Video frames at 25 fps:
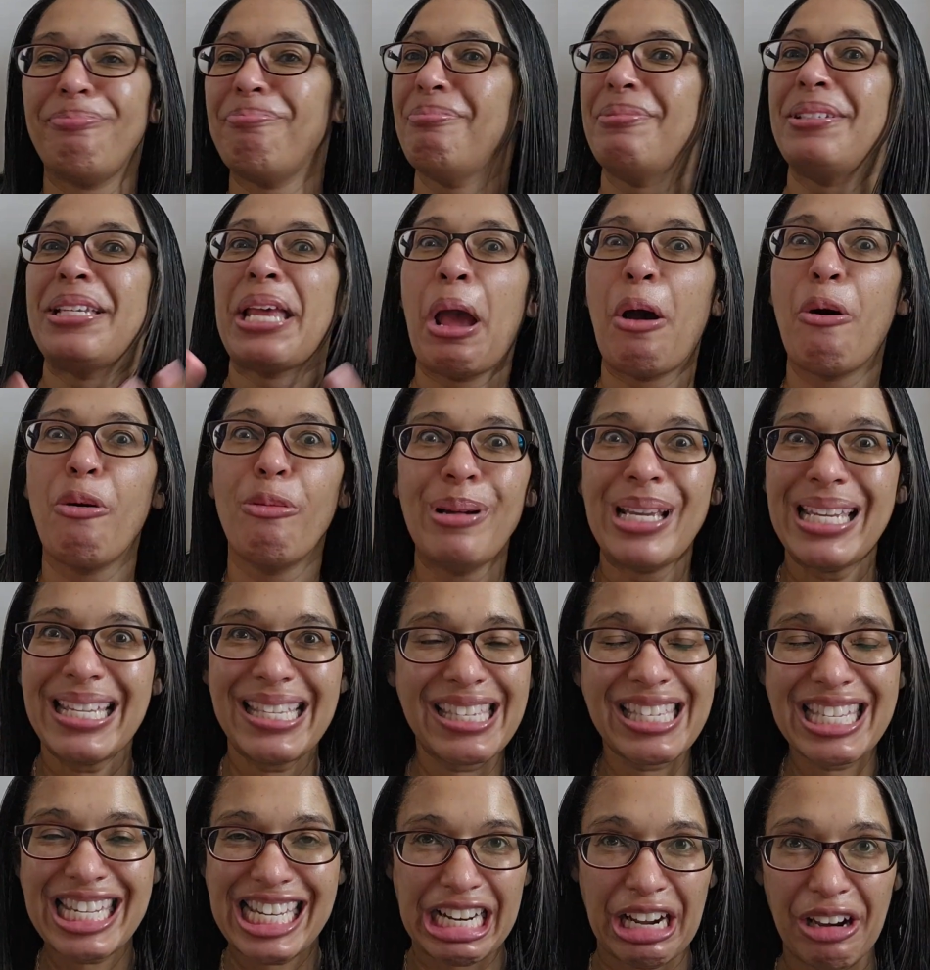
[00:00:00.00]
tell me
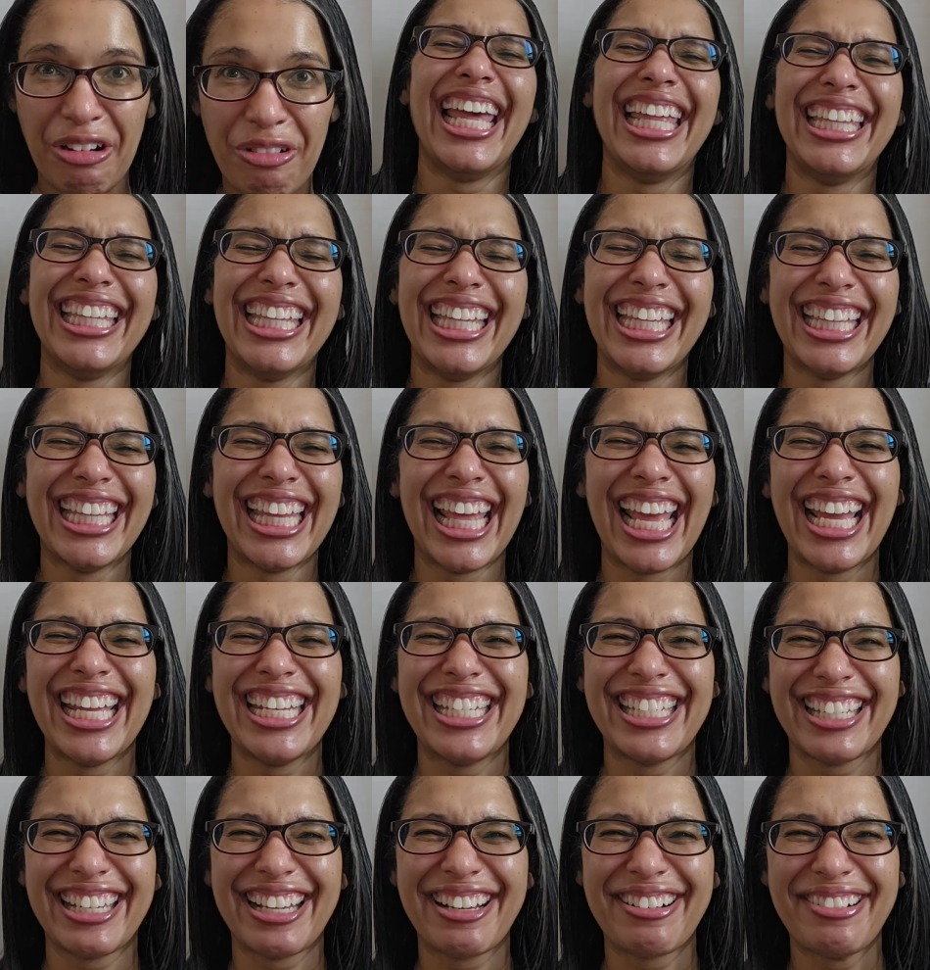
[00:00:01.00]
stuff, and they had
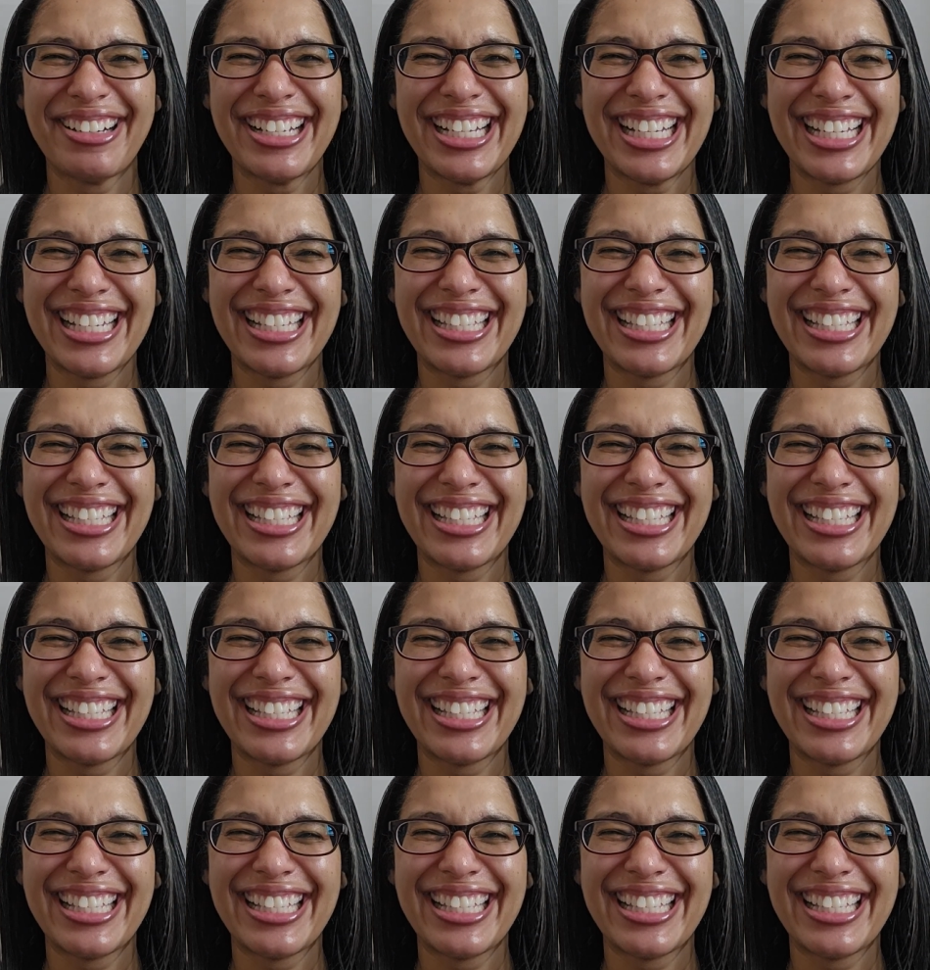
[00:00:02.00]
to go and get